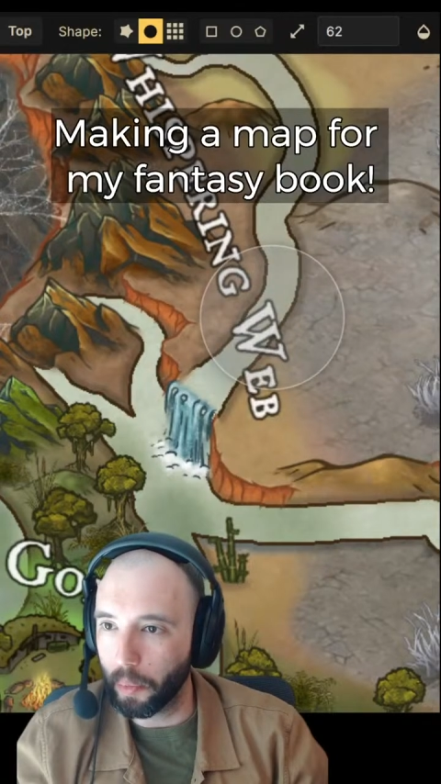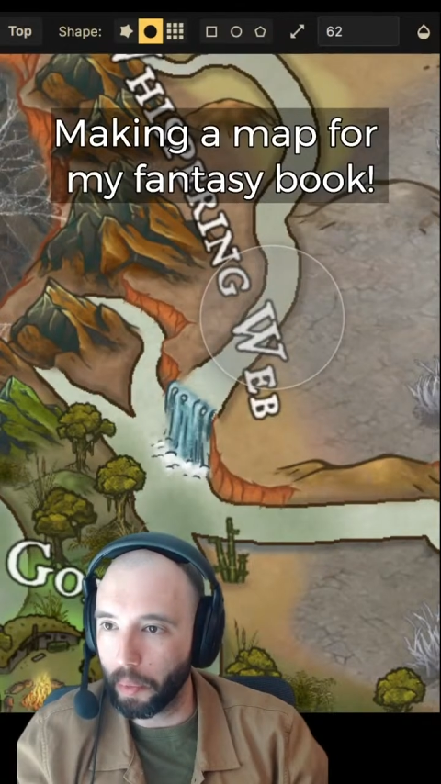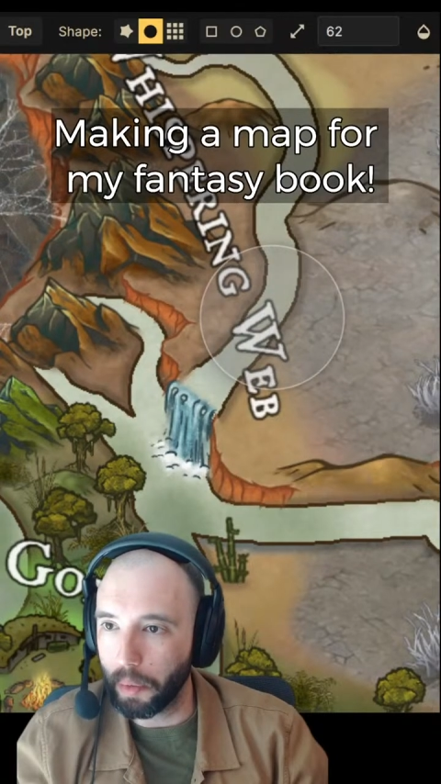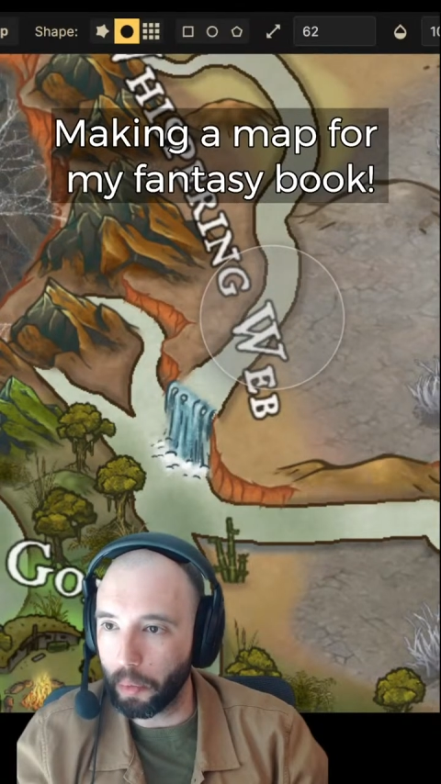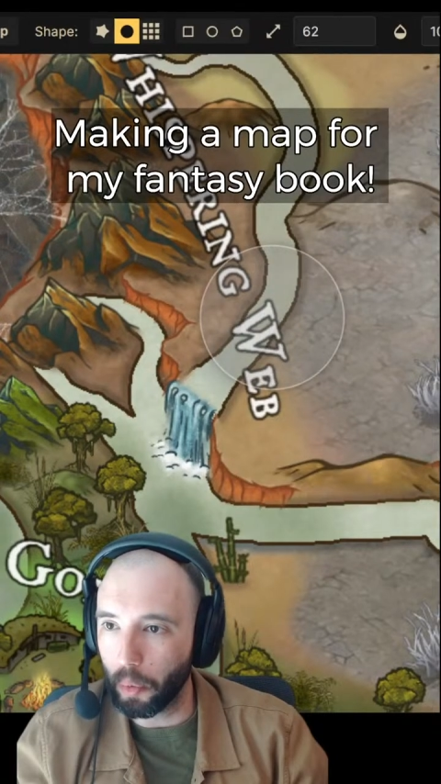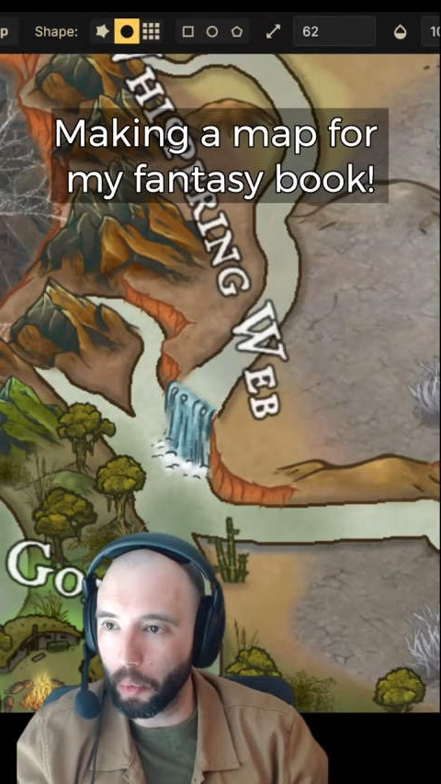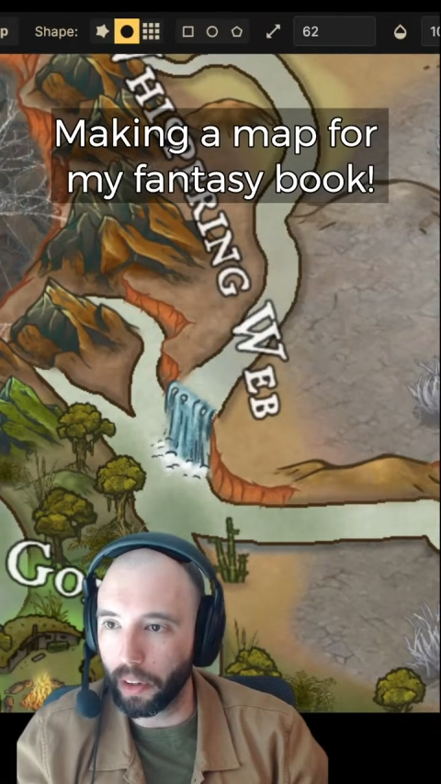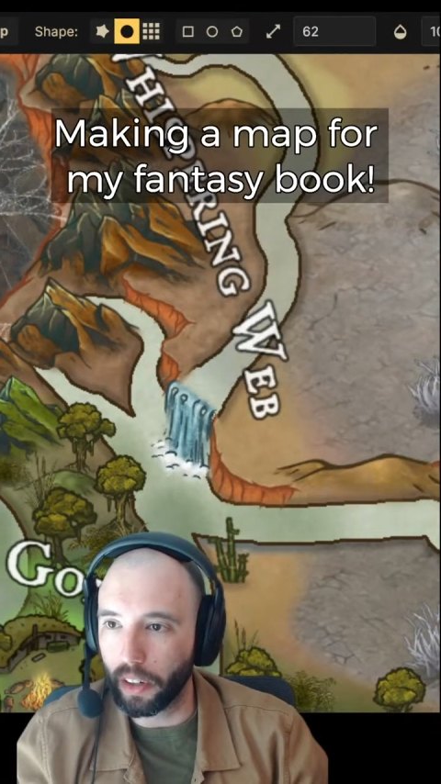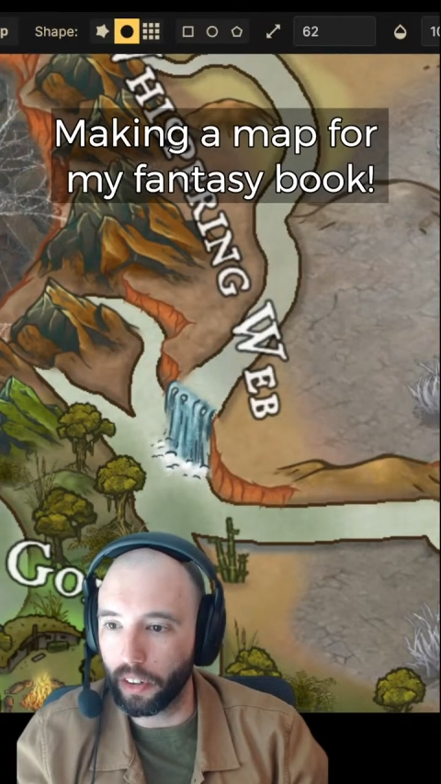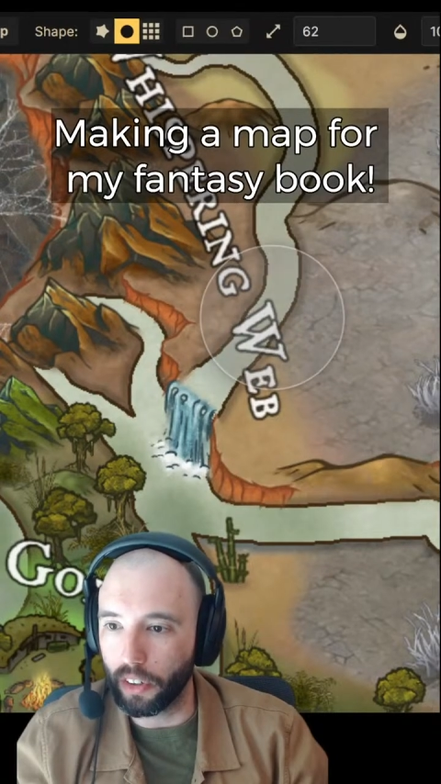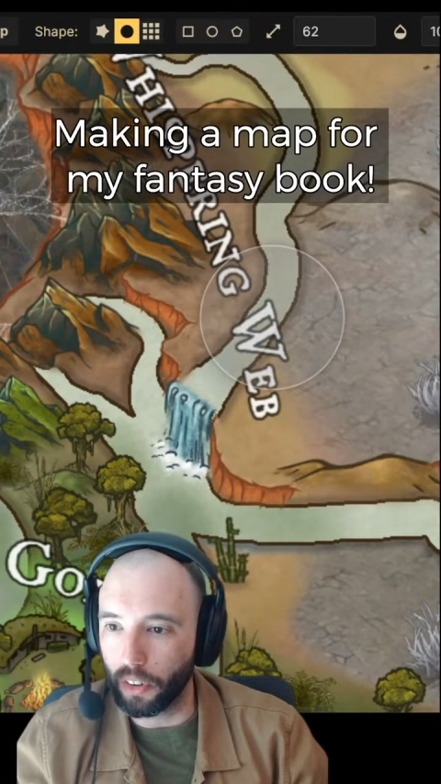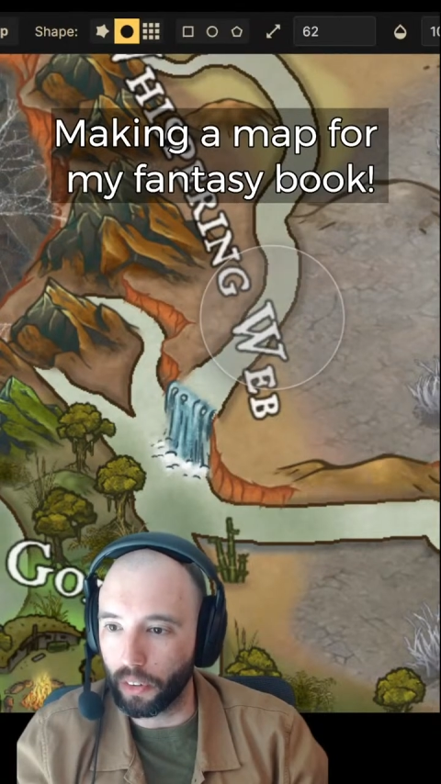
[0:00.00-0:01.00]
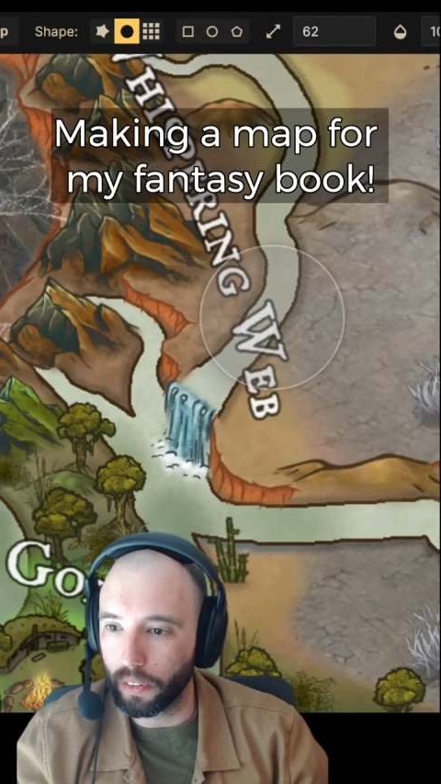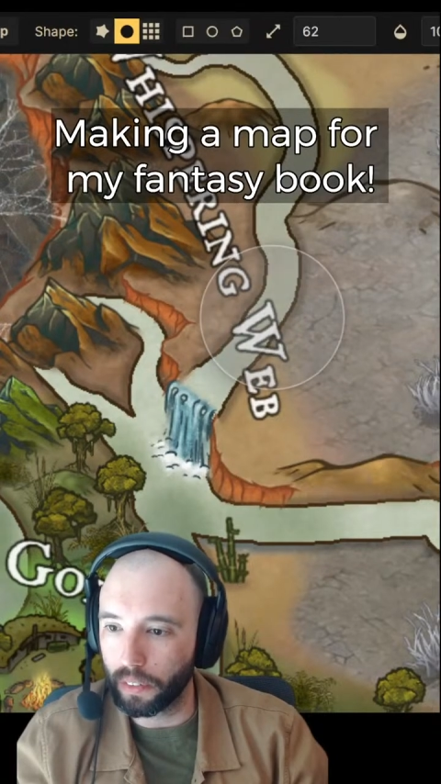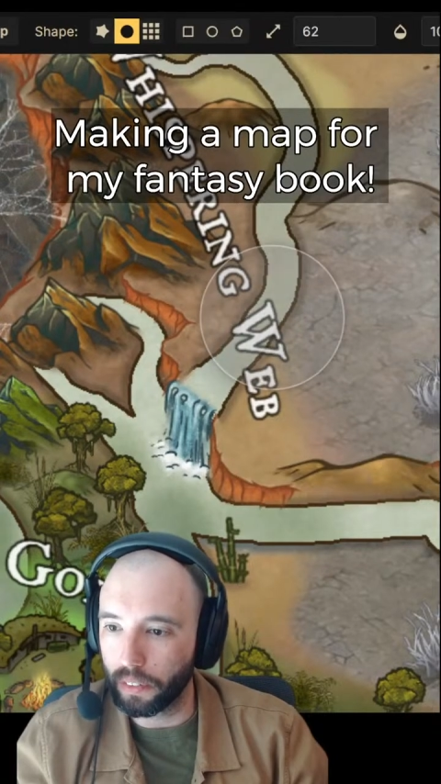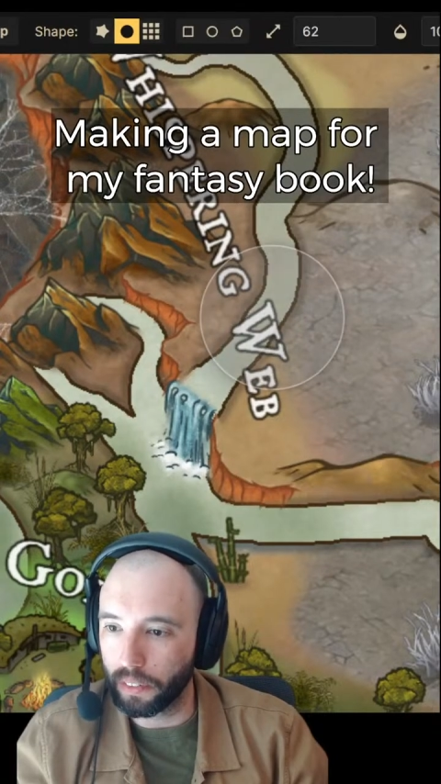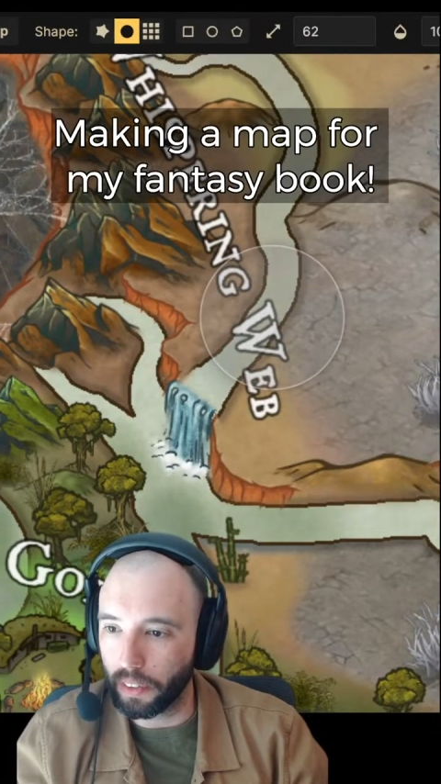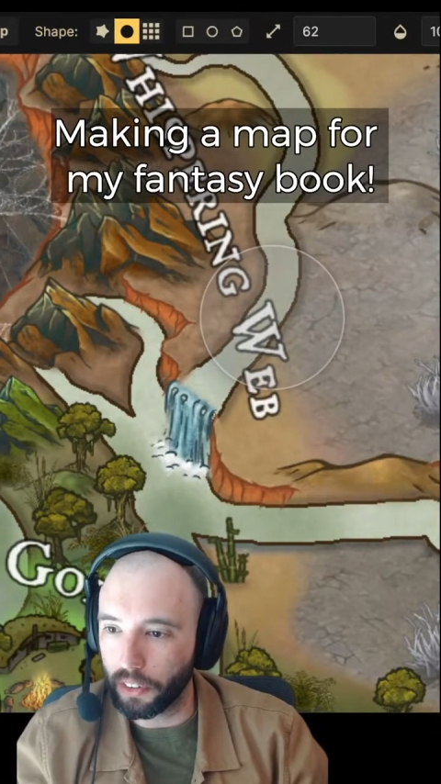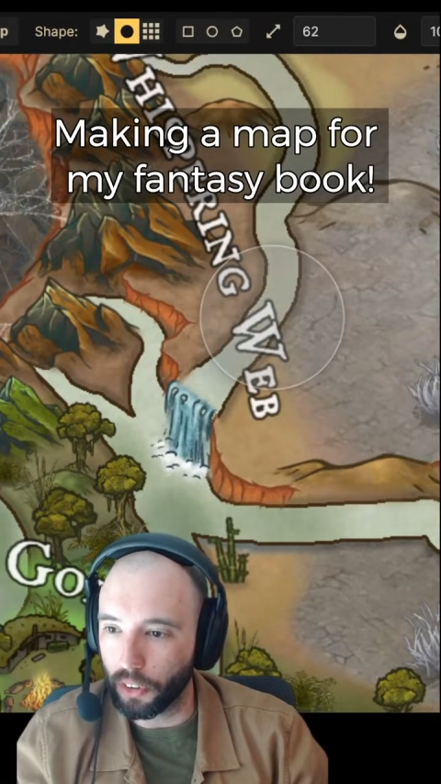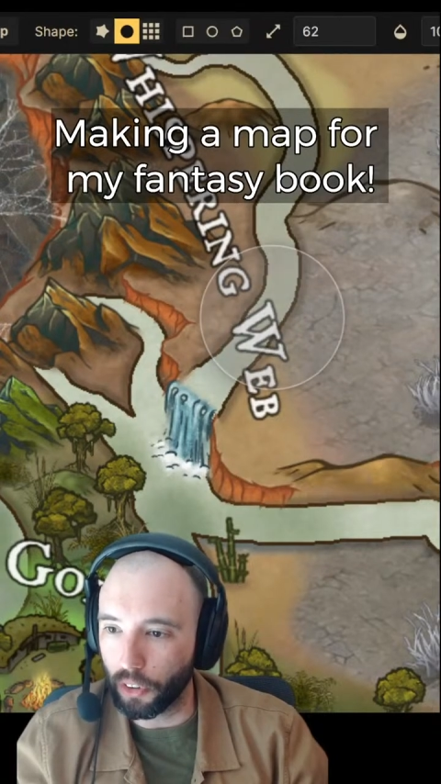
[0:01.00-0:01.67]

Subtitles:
what we're gonna do. Let's